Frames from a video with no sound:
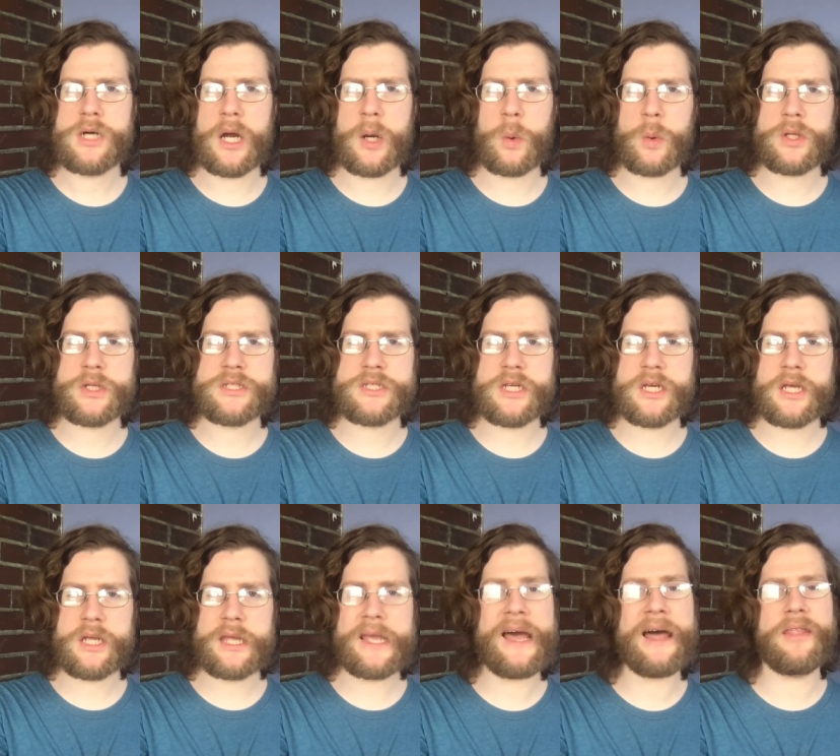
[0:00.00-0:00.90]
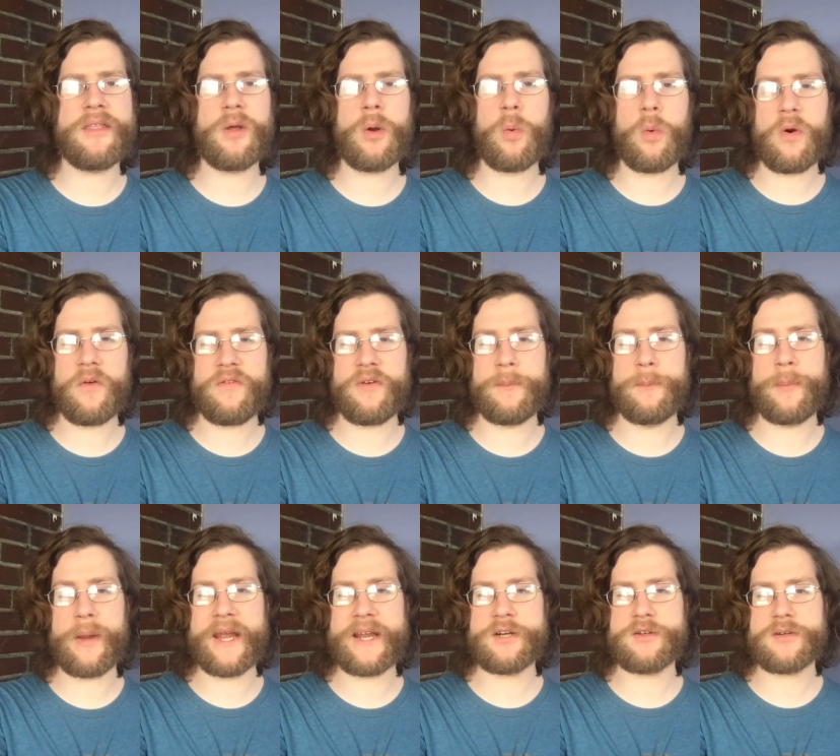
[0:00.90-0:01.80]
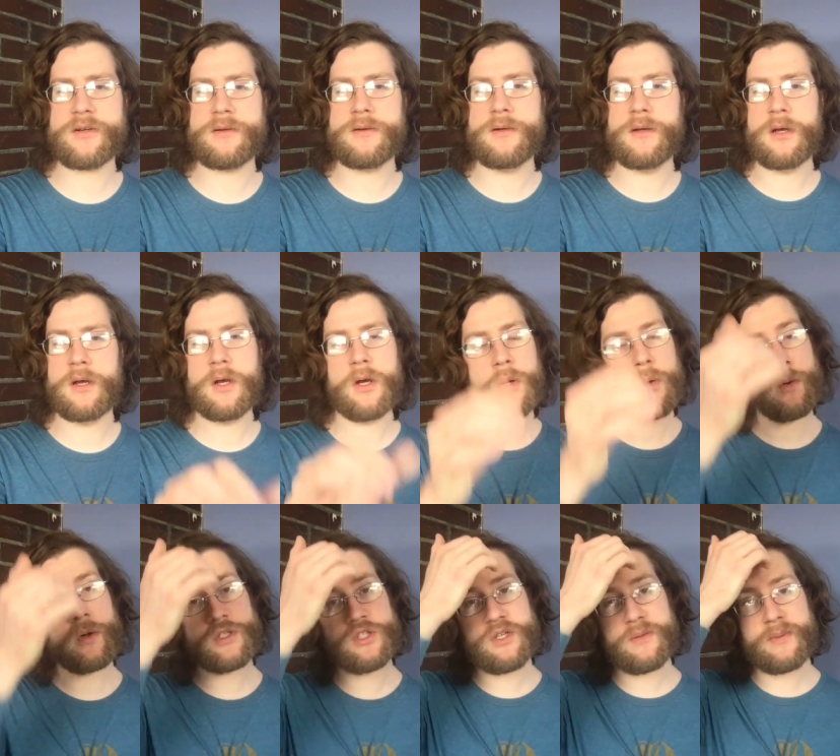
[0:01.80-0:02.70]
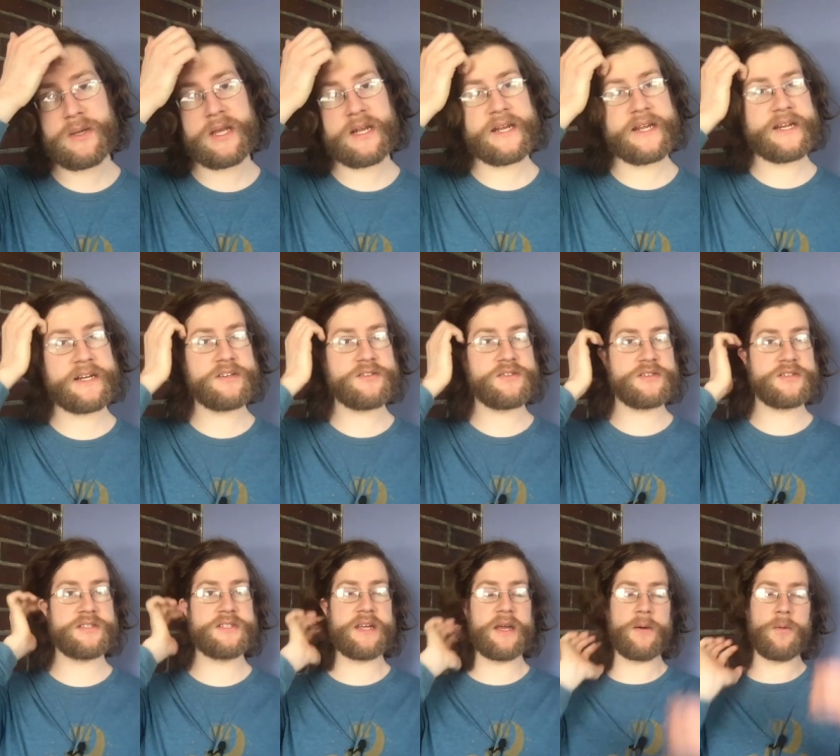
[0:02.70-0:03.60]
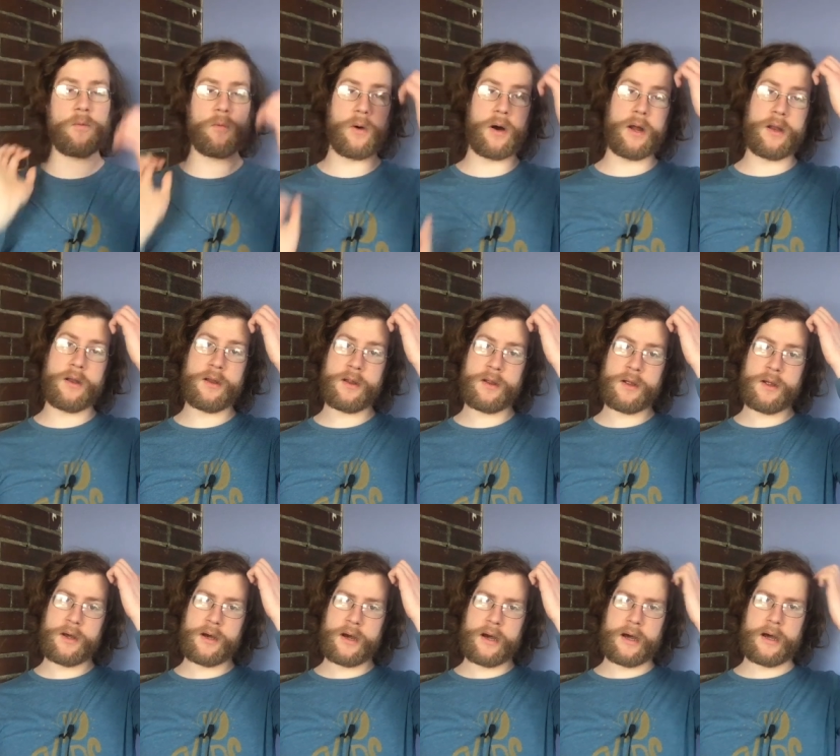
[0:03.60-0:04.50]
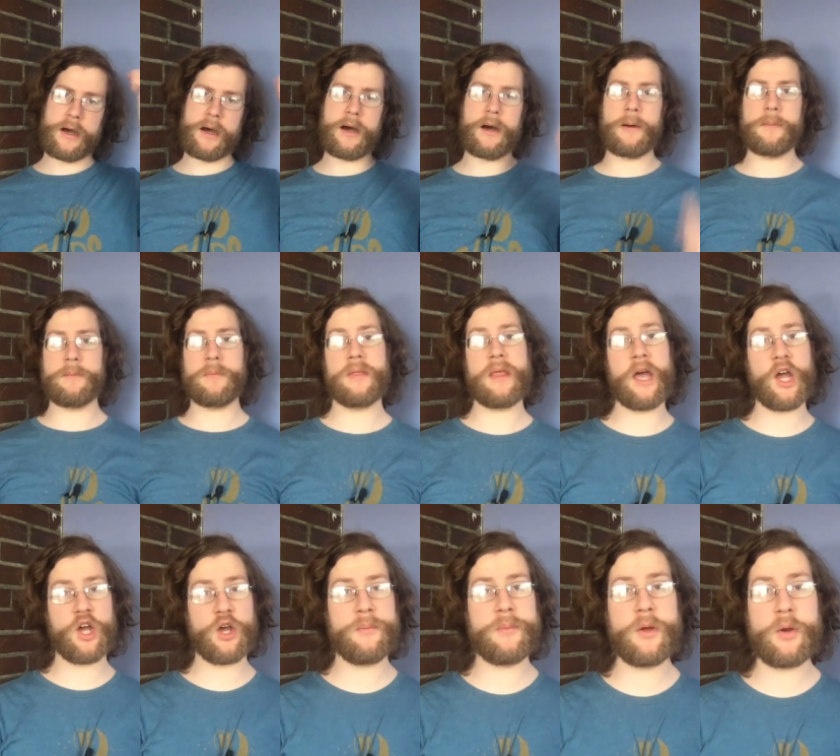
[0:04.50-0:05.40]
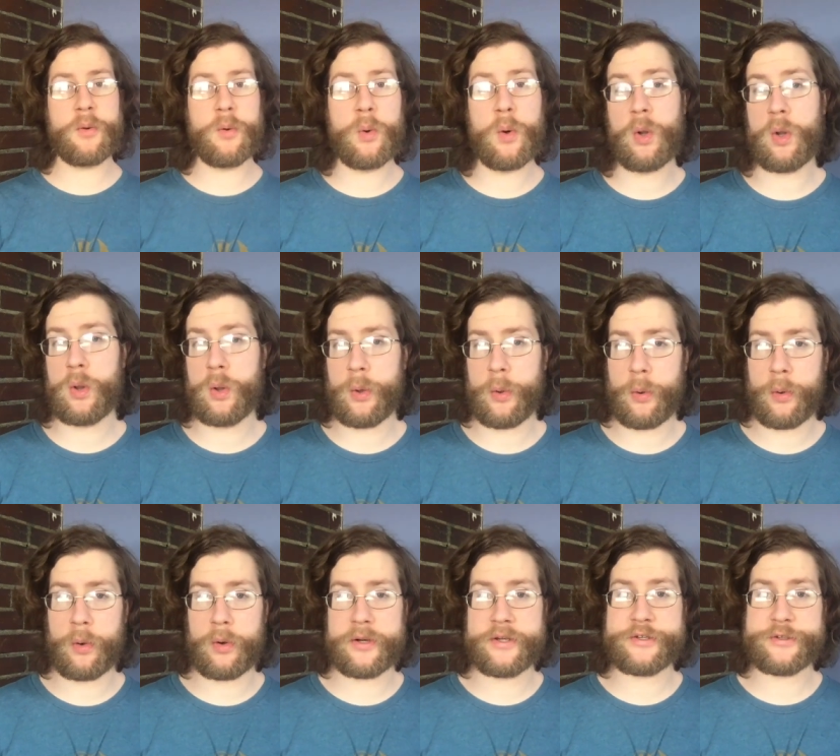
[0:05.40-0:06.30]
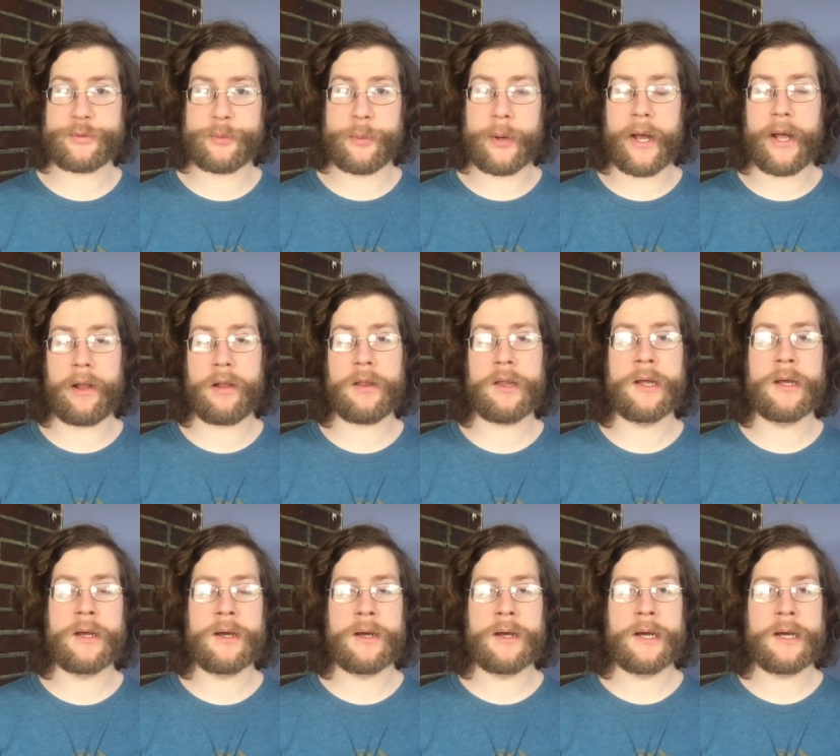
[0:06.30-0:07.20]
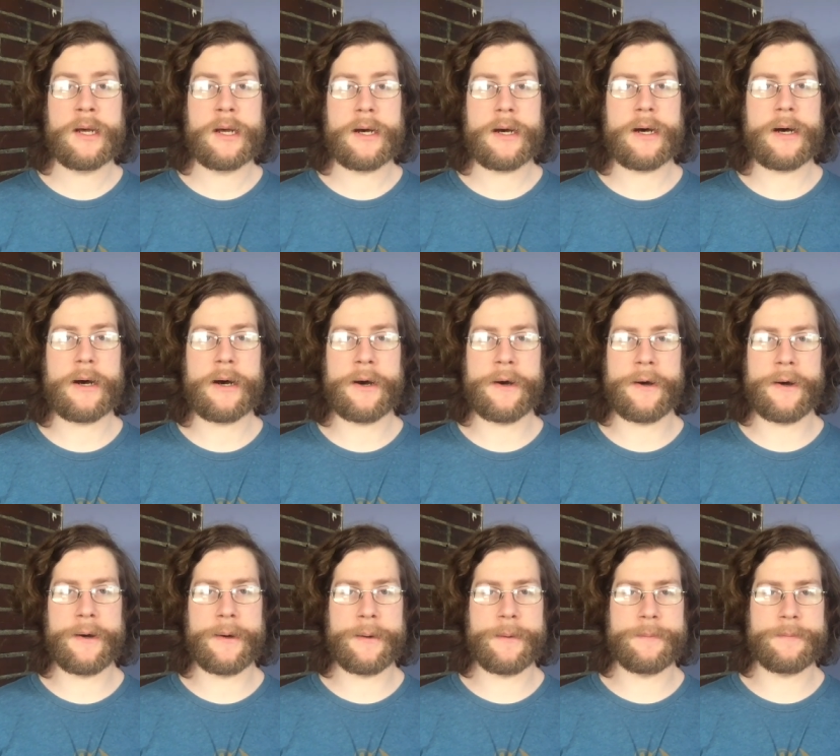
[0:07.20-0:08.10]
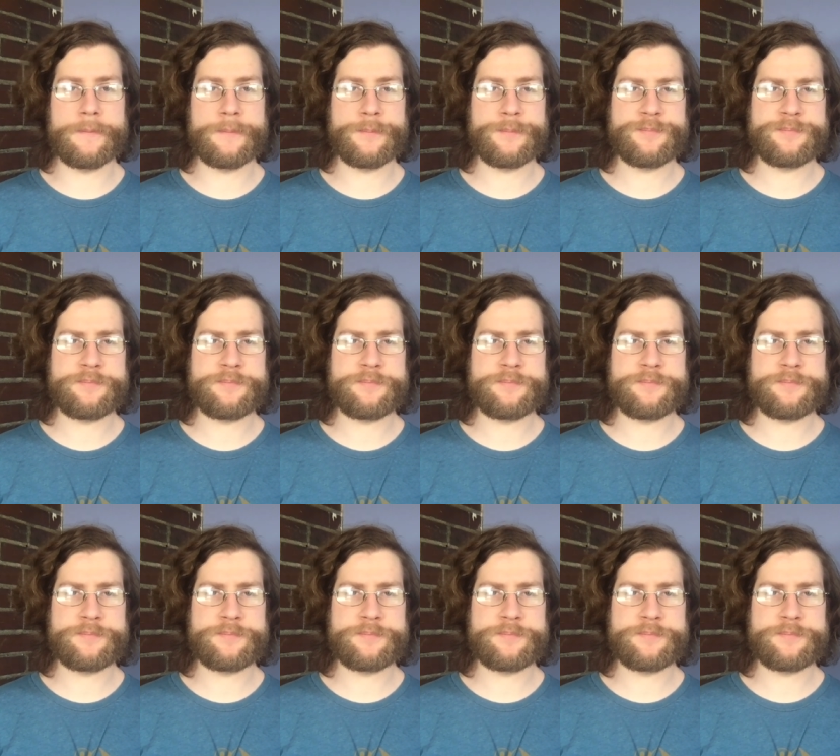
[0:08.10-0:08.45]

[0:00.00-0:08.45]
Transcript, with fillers: I want to say, yeah, the Orphan patron, which should be an interesting one. Um, that could be cool lore as well. Um,